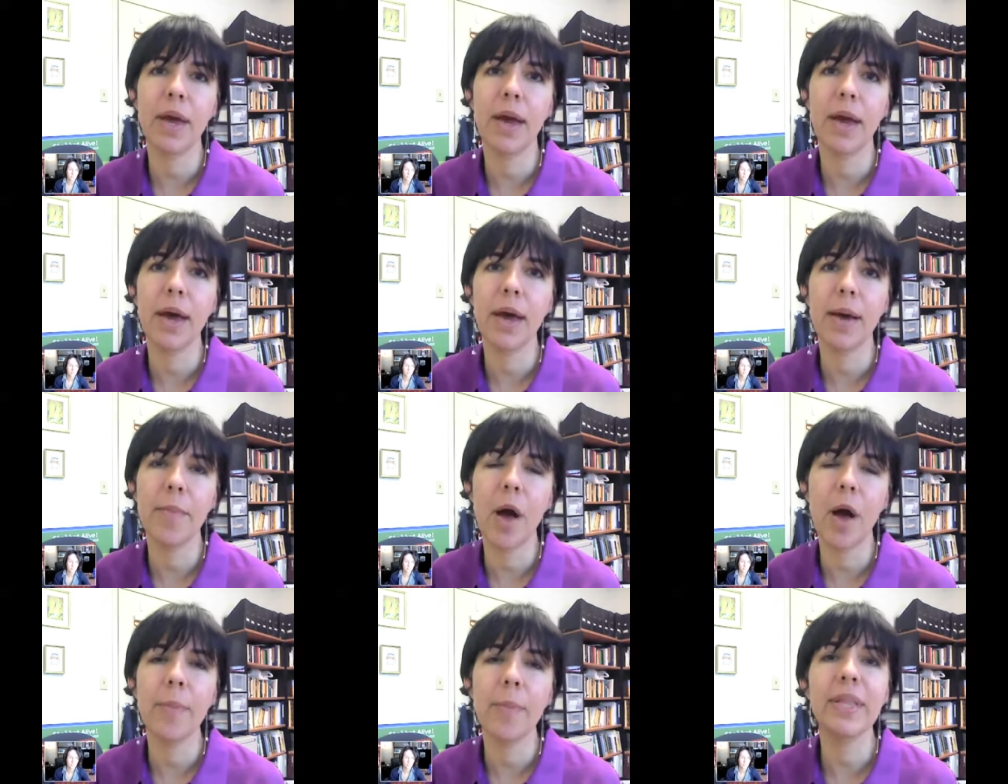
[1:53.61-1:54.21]

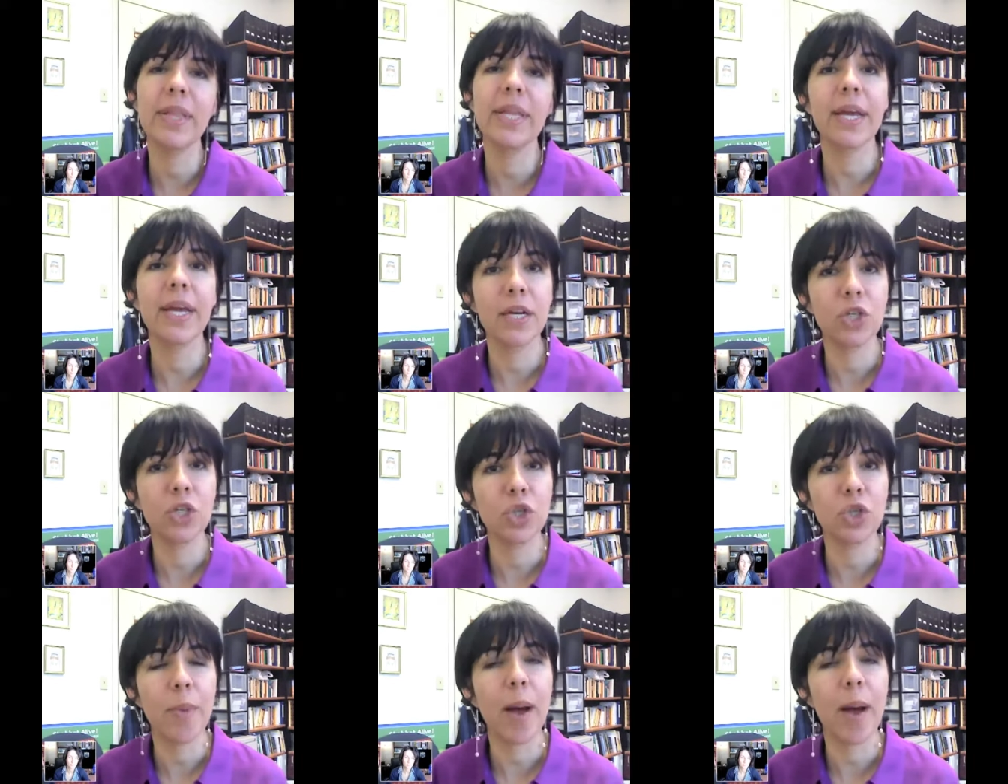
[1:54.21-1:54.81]
Um, I'll be leading a
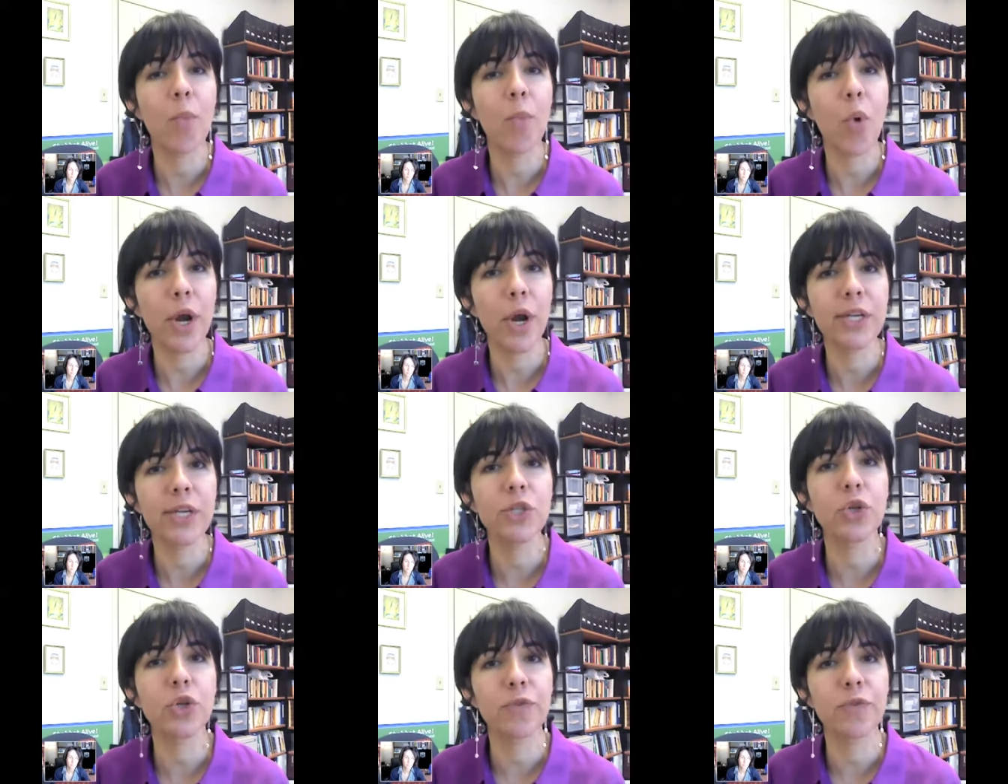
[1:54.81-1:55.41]
Shabbat
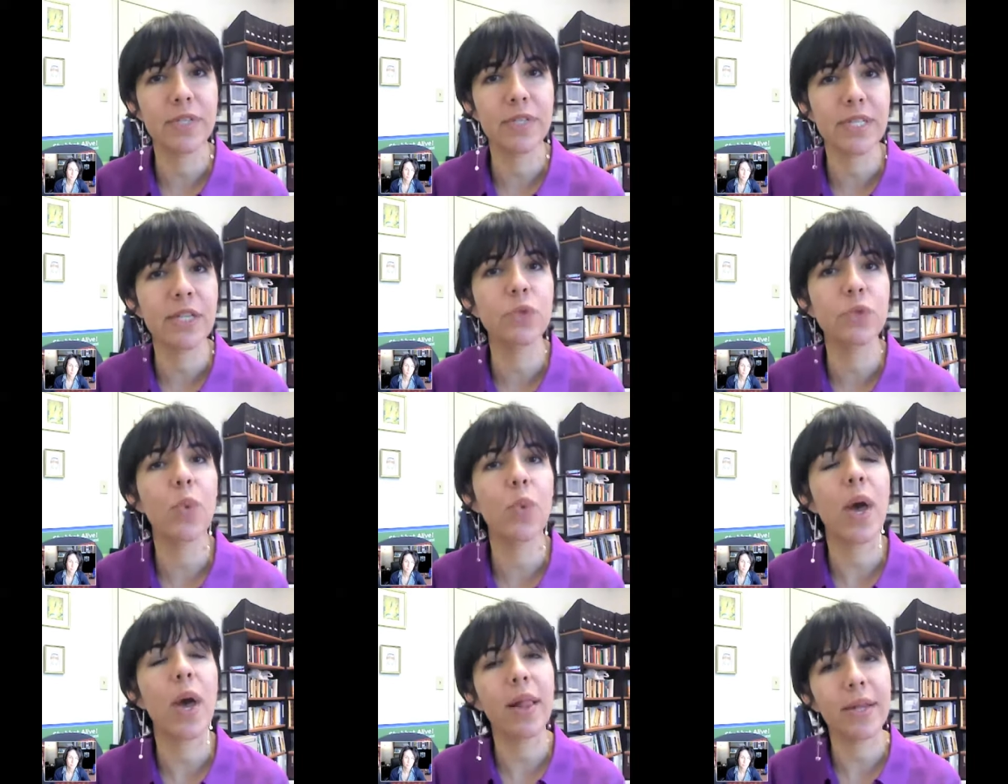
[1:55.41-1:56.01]
morning service as
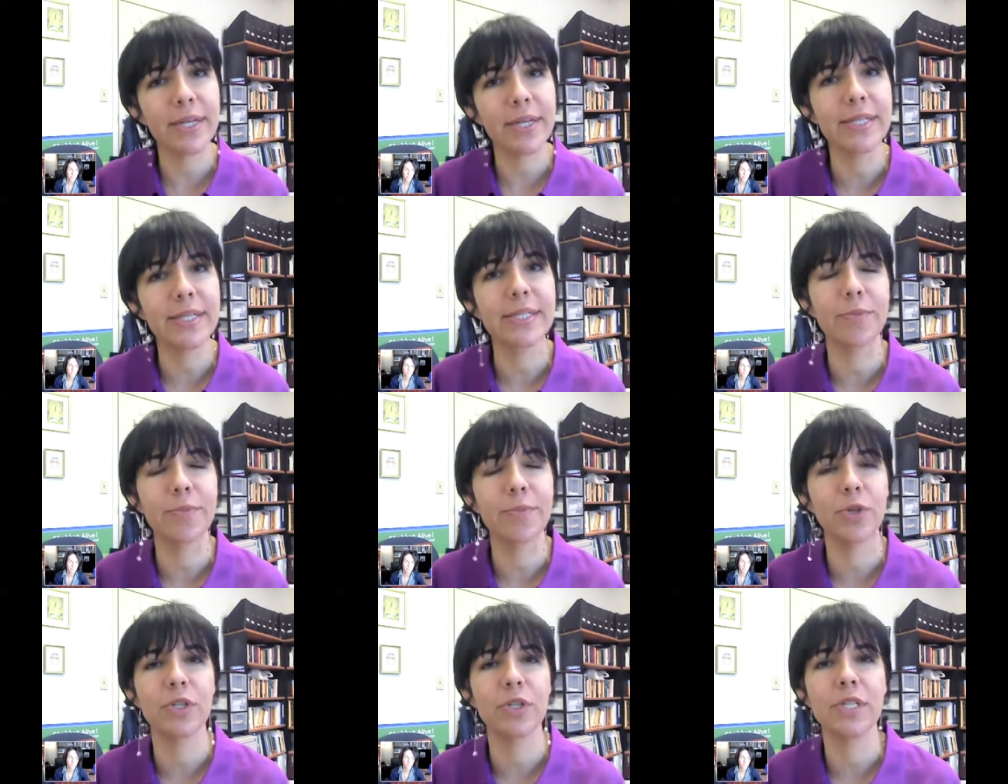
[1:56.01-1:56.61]
well in a
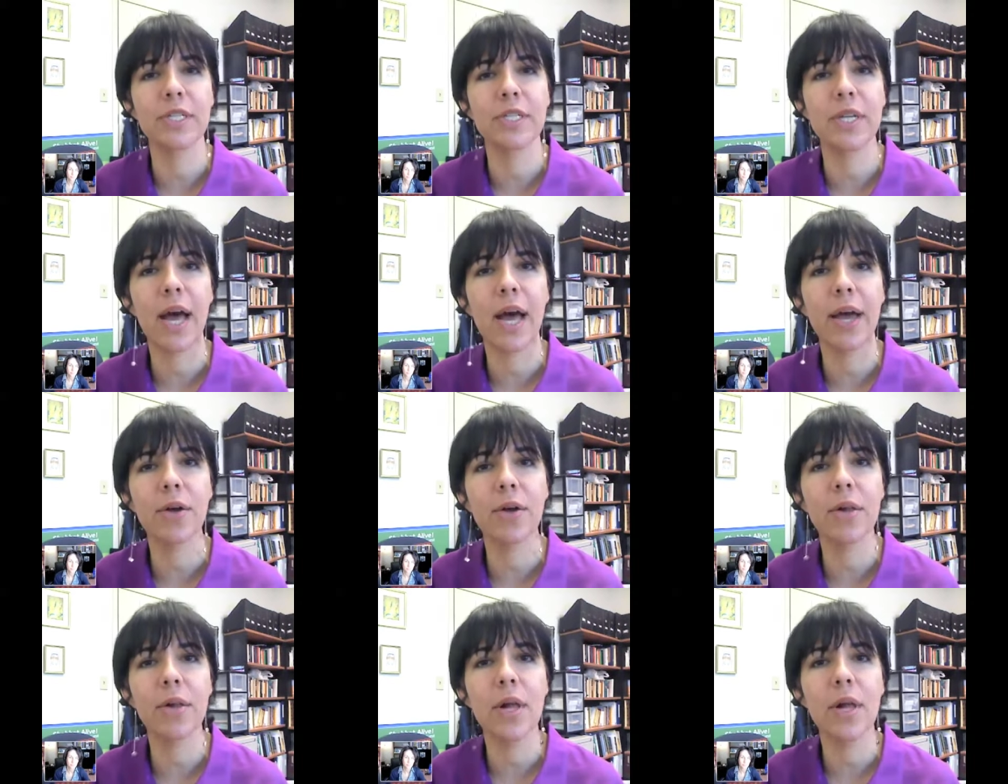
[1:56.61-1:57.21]
similar
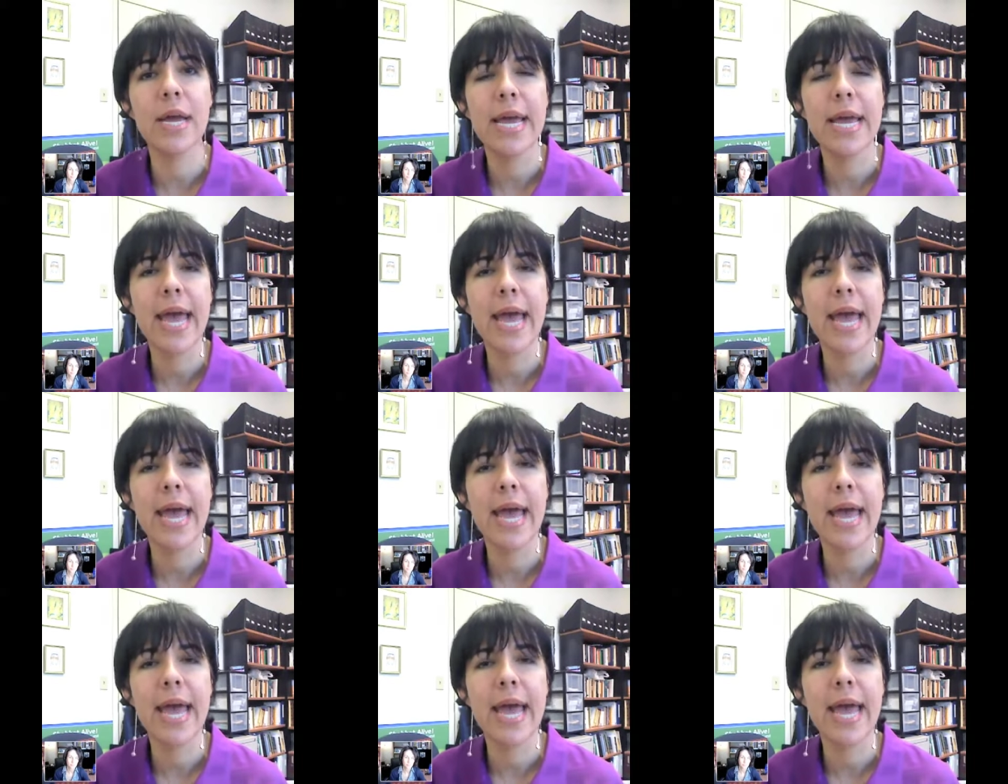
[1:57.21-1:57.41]
style.